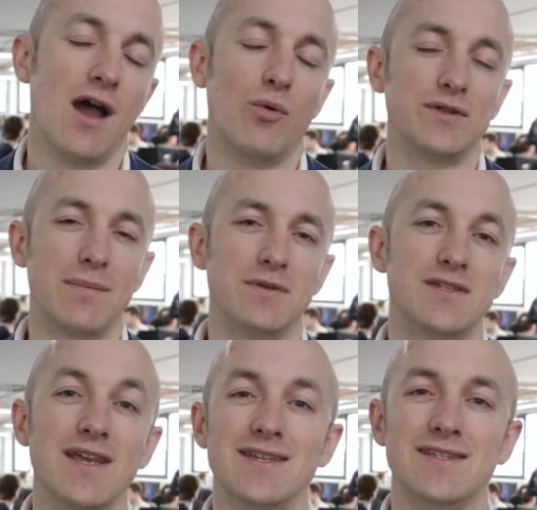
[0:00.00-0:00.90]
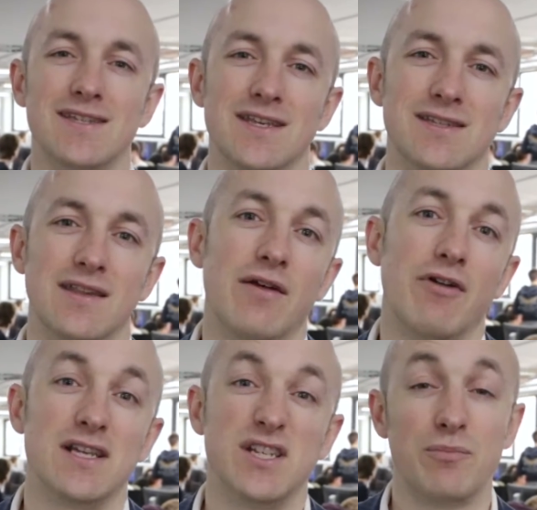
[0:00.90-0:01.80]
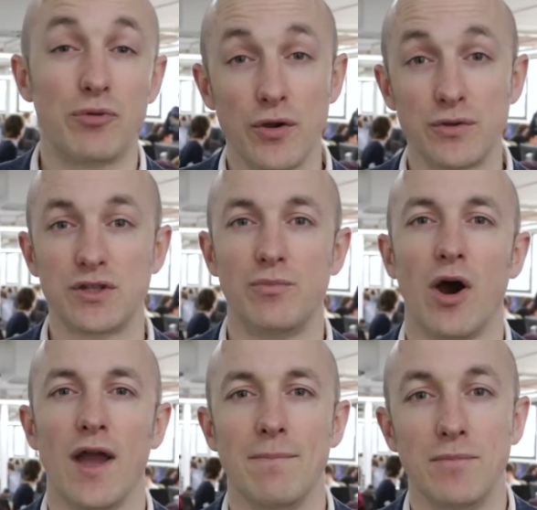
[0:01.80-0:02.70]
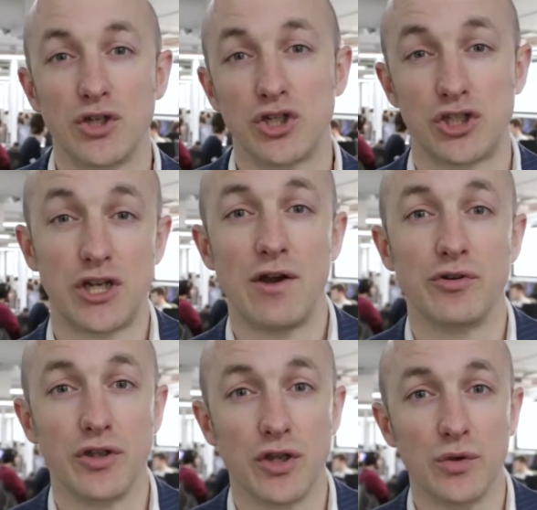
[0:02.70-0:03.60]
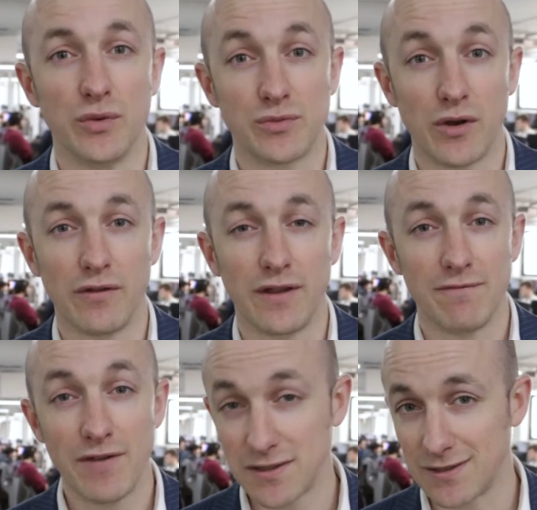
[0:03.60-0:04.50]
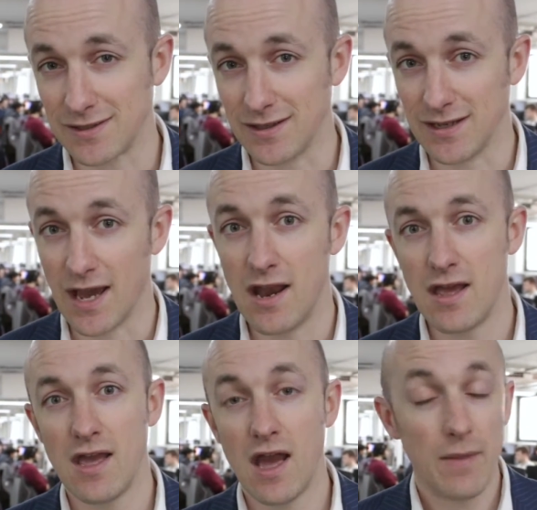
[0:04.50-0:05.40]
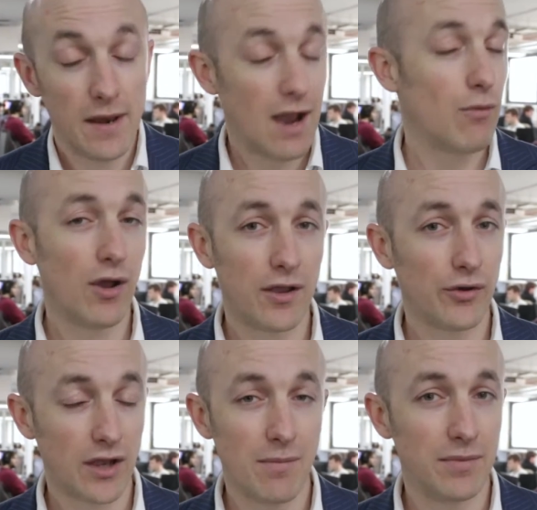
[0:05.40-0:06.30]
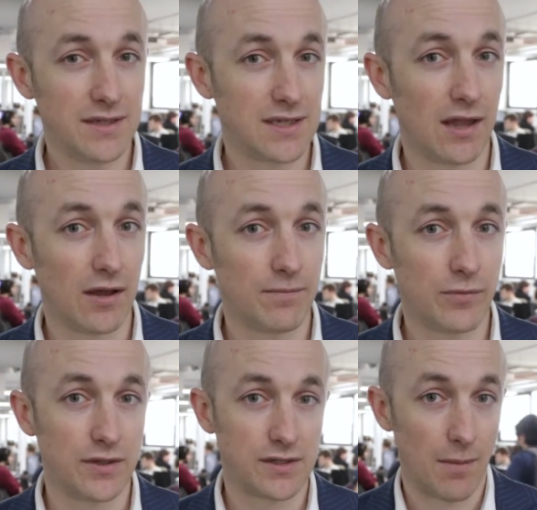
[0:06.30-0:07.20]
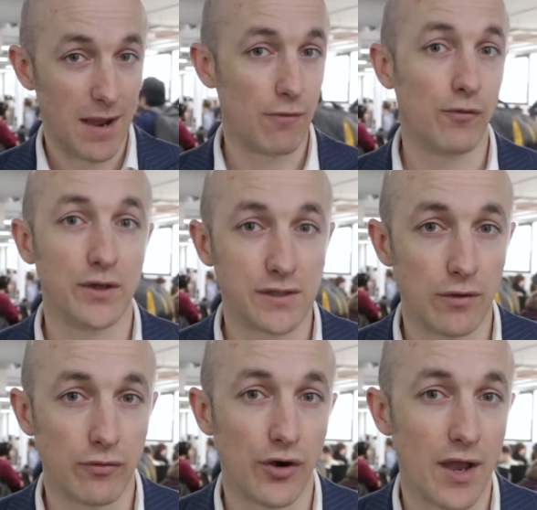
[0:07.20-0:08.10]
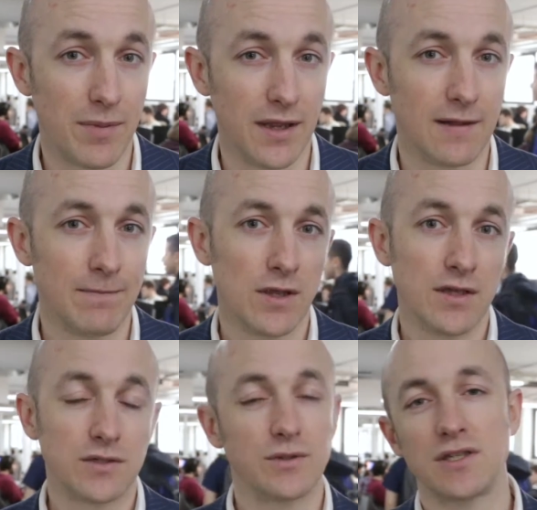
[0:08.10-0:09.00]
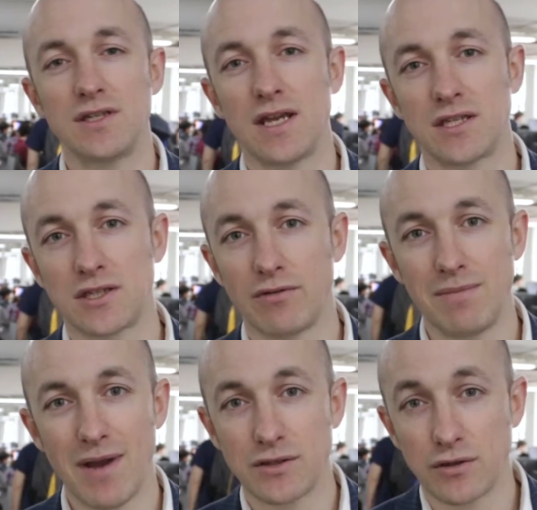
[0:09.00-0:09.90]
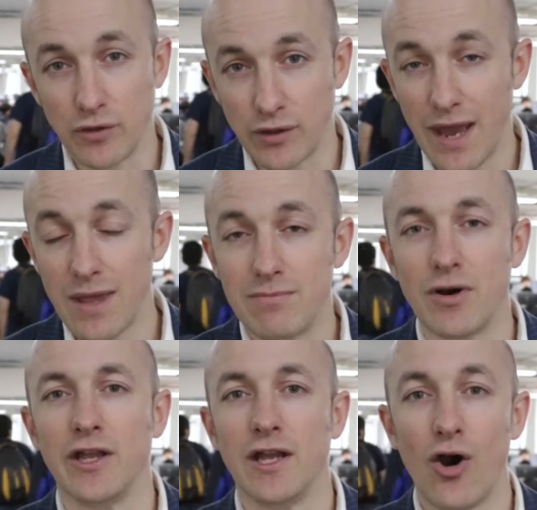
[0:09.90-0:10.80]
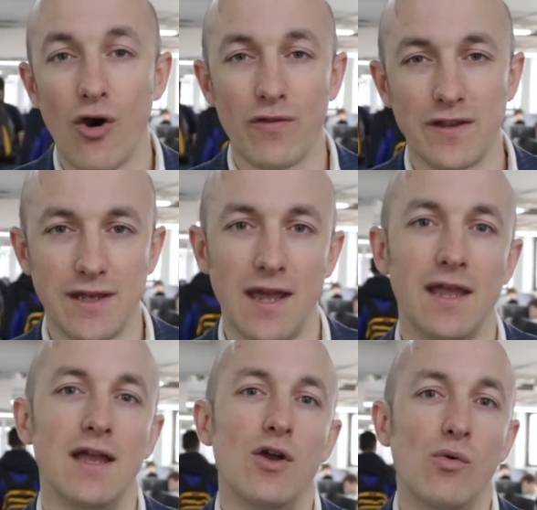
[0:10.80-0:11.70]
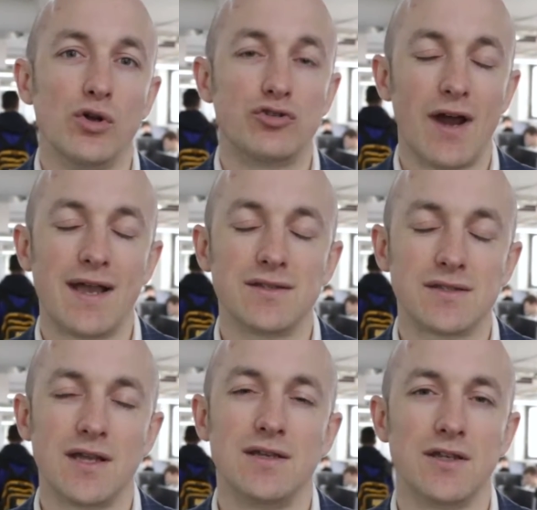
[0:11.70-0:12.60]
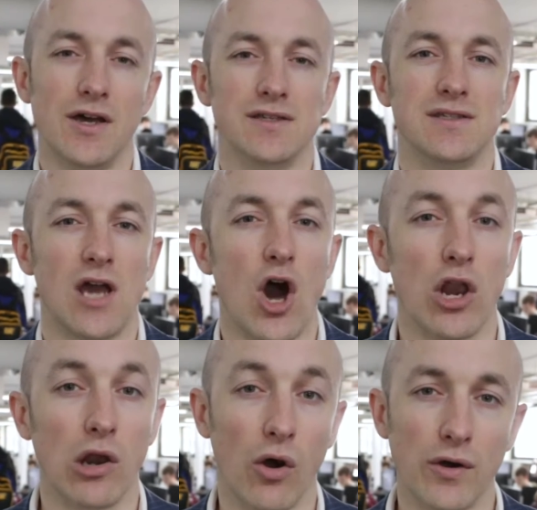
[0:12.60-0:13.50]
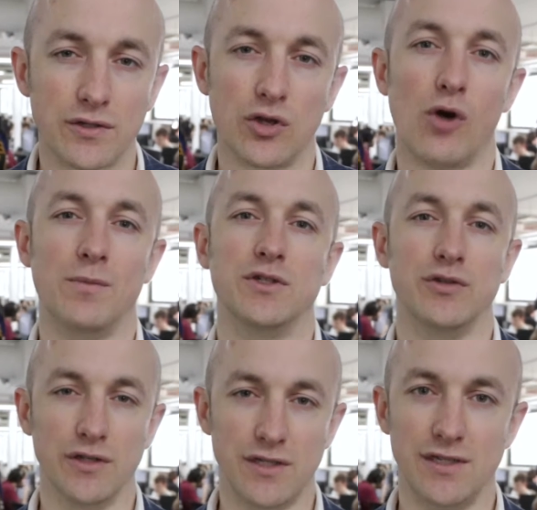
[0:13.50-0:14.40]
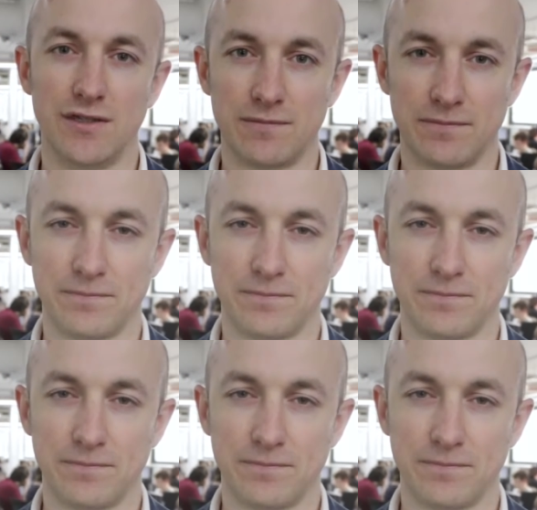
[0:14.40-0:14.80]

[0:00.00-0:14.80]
And what's happened since is that they were actually approached by Mudge Chowdhury, who was one of the investors in the den, and they're now working on a company together that's about voice over IP. So it doesn't necessarily matter if you get the money on the day. What Dragons' Den does is it unlocks opportunities.